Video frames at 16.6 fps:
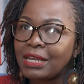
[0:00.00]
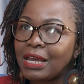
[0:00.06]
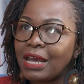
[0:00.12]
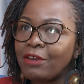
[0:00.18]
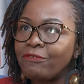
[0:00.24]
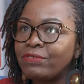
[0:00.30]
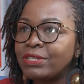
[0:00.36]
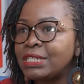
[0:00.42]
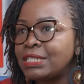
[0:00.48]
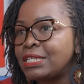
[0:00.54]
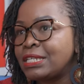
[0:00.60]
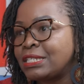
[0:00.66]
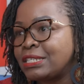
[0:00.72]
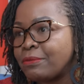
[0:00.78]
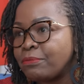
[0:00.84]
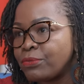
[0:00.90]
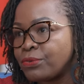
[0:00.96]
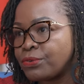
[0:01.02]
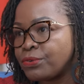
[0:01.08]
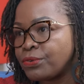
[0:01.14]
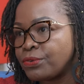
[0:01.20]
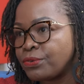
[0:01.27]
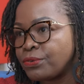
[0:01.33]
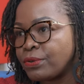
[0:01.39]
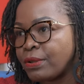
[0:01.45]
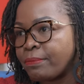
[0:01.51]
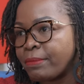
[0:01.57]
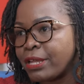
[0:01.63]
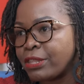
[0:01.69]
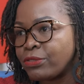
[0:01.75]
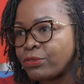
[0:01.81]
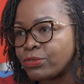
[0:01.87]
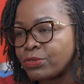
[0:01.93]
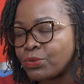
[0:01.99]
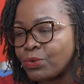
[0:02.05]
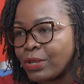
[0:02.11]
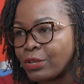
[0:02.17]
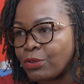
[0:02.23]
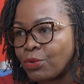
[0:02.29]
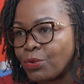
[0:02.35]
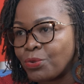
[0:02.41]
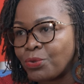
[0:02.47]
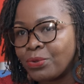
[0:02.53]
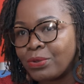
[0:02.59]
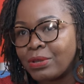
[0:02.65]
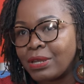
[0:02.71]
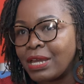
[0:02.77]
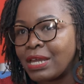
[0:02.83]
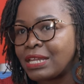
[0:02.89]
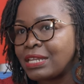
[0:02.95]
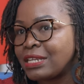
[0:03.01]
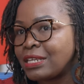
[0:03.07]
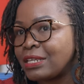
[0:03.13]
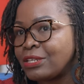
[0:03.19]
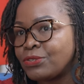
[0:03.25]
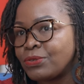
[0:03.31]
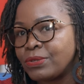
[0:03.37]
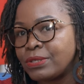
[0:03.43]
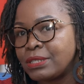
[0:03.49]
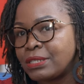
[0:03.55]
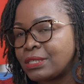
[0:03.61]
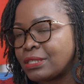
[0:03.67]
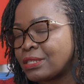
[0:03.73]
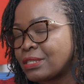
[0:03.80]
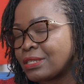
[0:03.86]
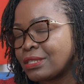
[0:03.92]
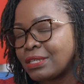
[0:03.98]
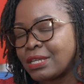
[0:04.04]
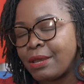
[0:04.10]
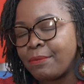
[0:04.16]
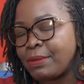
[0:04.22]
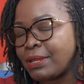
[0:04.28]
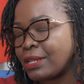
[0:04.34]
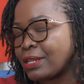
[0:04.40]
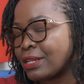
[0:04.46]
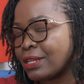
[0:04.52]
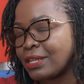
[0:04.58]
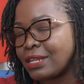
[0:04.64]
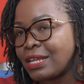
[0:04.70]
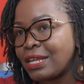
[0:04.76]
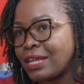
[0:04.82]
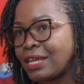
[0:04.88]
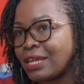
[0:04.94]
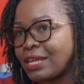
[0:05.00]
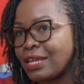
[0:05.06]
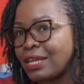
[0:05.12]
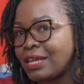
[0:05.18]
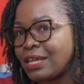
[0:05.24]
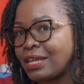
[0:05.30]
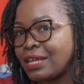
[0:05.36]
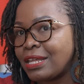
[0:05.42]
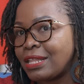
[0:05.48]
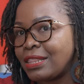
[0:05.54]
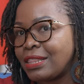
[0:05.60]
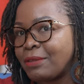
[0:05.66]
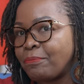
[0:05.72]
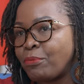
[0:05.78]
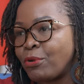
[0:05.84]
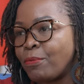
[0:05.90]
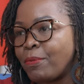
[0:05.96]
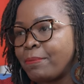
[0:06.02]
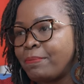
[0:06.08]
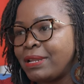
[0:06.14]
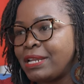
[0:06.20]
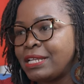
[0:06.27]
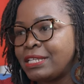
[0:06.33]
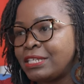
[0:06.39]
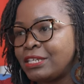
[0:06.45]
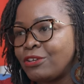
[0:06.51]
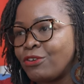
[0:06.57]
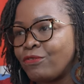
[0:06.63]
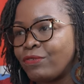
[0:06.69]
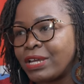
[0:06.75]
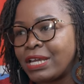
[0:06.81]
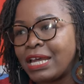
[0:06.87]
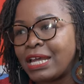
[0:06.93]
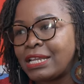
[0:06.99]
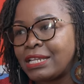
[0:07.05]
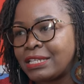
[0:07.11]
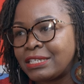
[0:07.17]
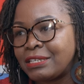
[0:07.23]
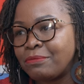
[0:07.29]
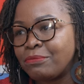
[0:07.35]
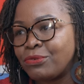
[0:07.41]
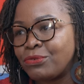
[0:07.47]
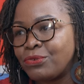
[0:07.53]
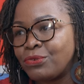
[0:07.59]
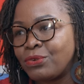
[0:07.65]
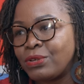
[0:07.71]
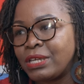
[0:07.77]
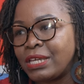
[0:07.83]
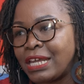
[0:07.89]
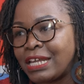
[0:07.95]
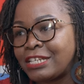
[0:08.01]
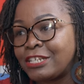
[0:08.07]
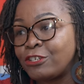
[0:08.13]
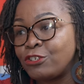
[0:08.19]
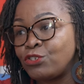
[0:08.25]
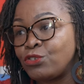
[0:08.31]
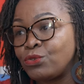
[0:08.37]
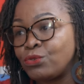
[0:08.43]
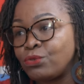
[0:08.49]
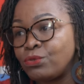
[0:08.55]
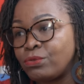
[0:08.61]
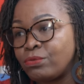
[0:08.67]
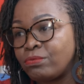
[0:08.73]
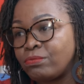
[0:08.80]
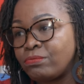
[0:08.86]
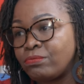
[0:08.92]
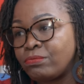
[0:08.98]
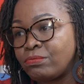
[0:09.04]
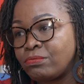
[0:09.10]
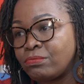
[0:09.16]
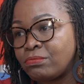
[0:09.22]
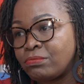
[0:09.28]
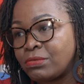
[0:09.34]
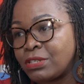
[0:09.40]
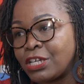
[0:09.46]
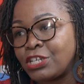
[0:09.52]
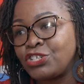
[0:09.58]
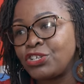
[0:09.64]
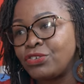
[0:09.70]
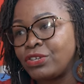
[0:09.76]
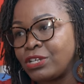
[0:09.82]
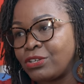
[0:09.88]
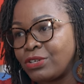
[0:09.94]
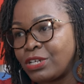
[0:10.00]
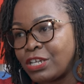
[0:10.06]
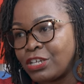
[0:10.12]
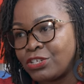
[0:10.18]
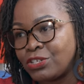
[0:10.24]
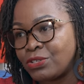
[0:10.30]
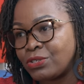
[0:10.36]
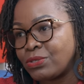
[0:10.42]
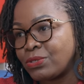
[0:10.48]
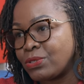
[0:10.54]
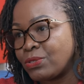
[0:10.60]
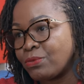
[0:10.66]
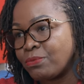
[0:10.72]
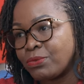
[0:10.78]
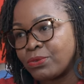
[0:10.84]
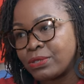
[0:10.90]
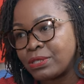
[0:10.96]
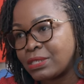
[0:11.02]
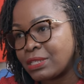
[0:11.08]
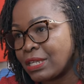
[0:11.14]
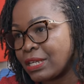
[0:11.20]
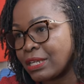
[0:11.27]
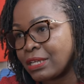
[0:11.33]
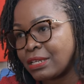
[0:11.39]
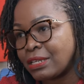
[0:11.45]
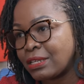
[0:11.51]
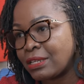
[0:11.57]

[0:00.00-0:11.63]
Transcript: I visited Samburu a month or so ago, and it was, I mean, the probability of a girl in Samburu getting to tertiary education is almost like